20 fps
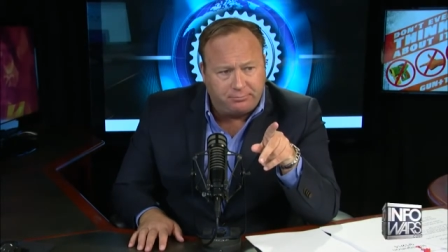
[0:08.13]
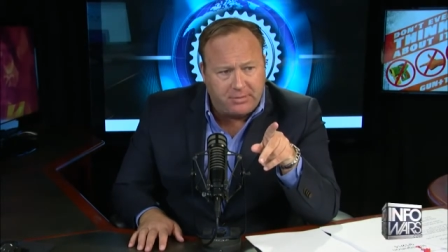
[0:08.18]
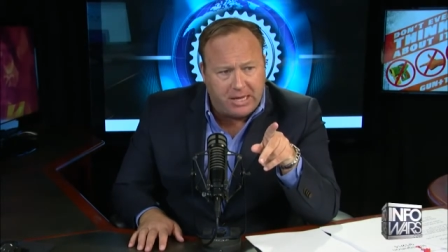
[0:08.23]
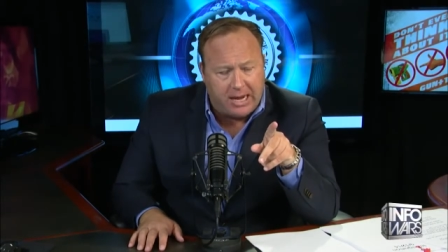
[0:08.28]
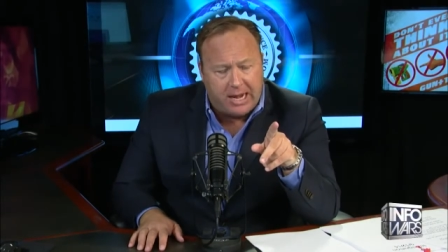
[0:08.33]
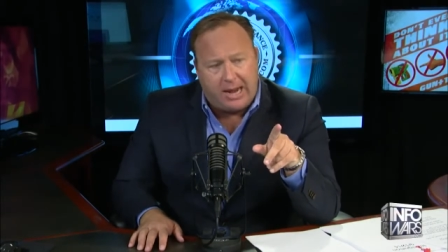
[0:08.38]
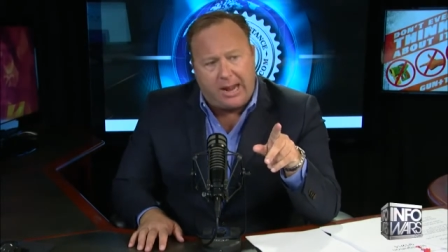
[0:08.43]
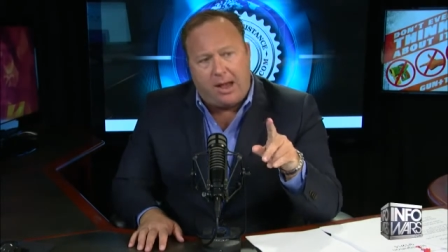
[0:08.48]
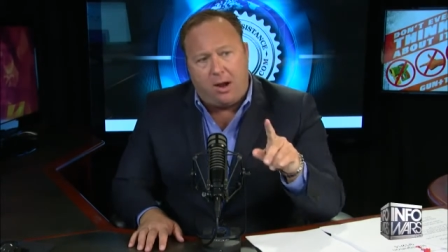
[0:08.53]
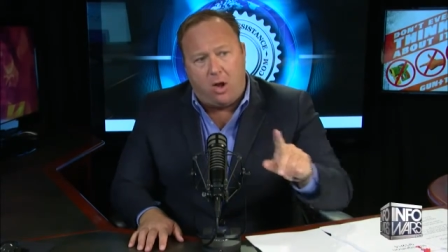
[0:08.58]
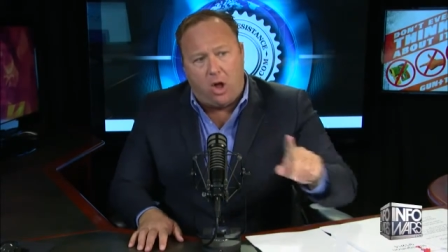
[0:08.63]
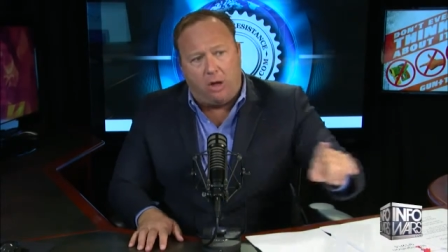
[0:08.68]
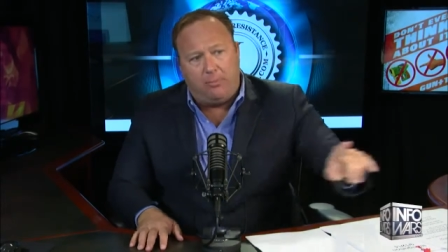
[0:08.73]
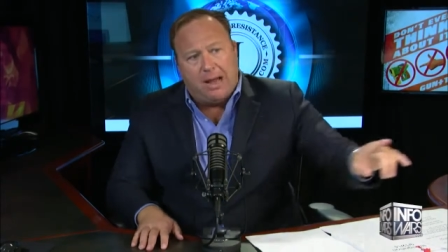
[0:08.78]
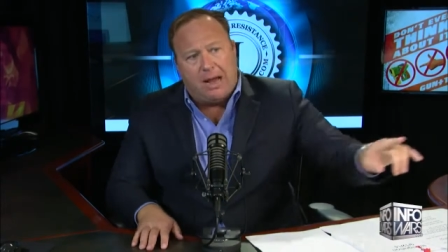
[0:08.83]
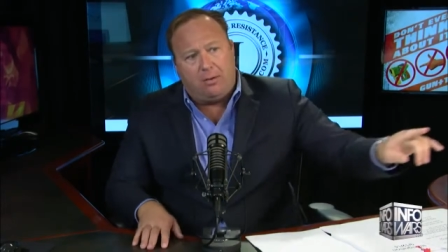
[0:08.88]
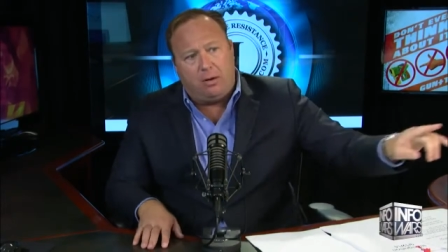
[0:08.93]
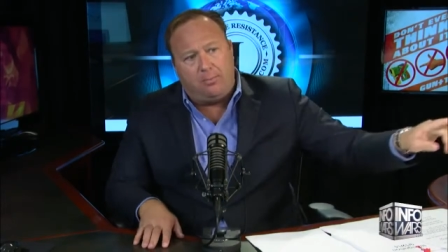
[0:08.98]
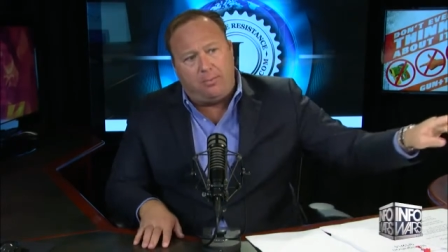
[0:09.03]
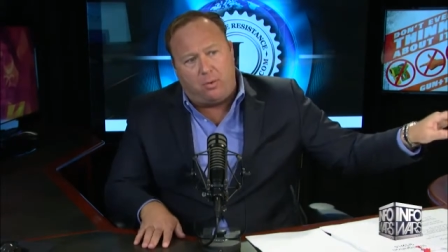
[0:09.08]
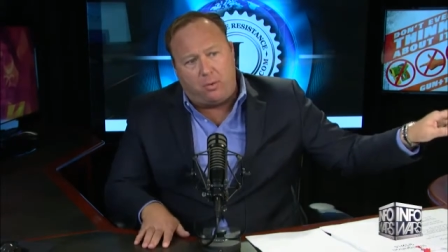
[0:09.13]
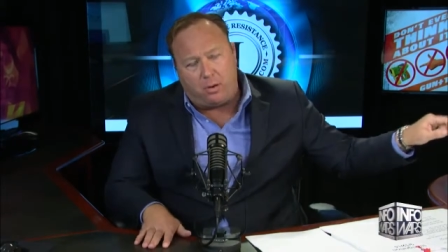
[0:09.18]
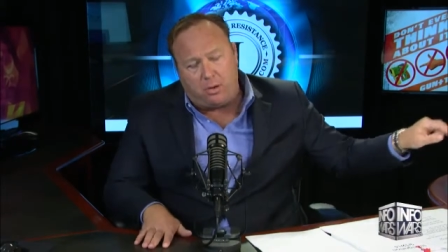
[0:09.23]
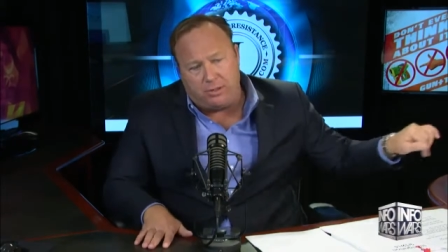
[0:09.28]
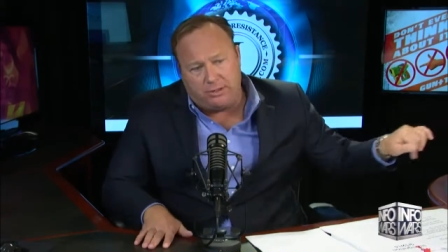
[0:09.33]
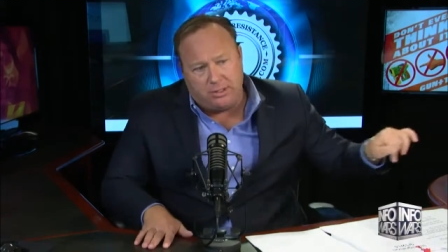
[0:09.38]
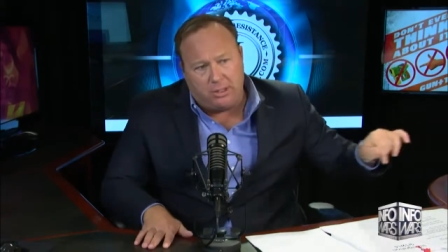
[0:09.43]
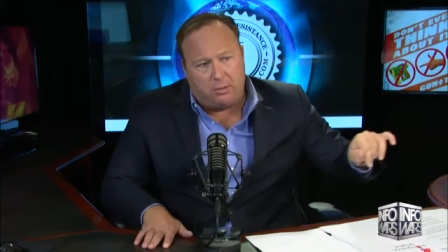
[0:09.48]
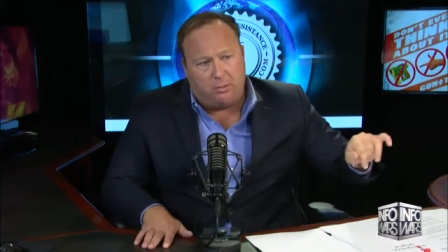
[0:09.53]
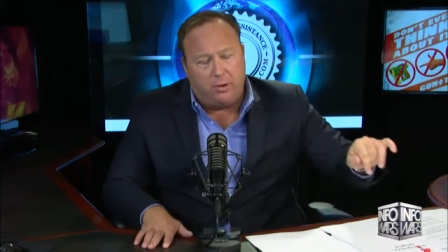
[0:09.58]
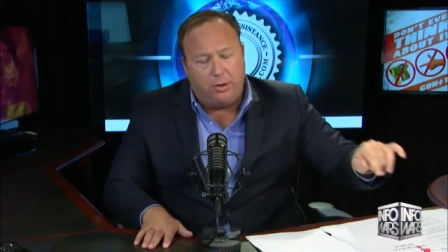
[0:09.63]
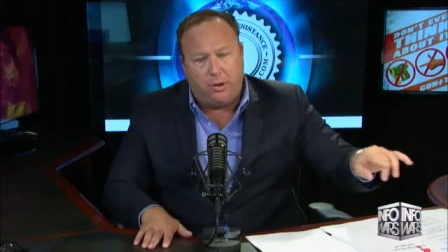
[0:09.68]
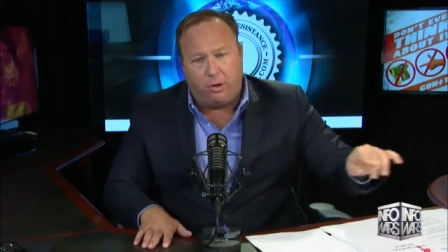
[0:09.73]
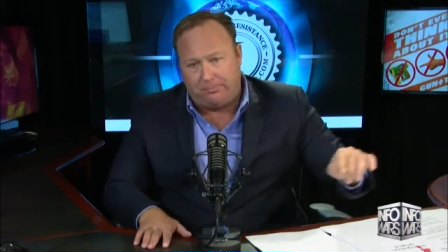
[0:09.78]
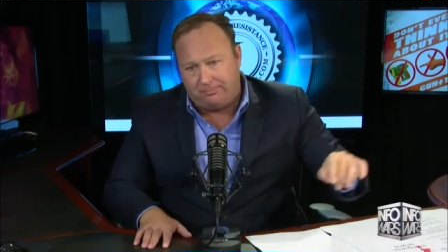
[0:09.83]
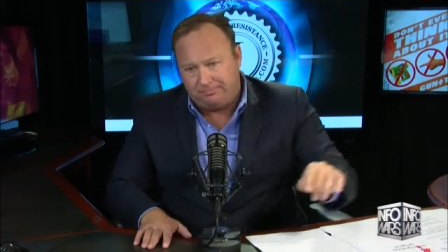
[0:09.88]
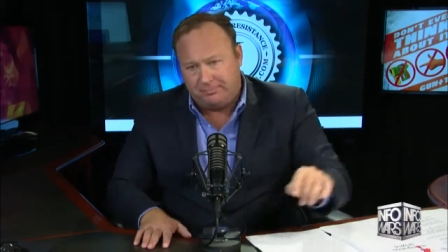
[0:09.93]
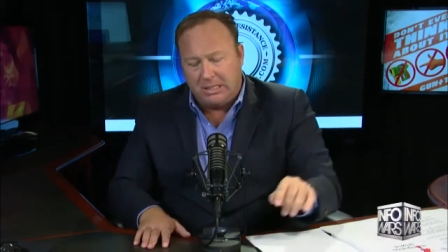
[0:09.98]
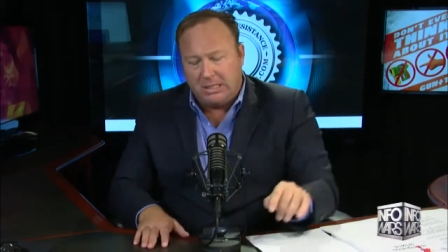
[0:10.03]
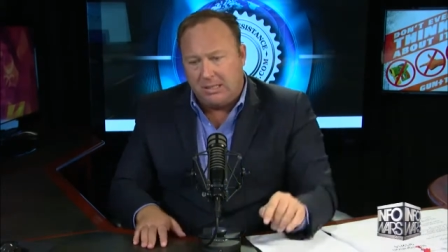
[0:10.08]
and I got all my reporters in a room,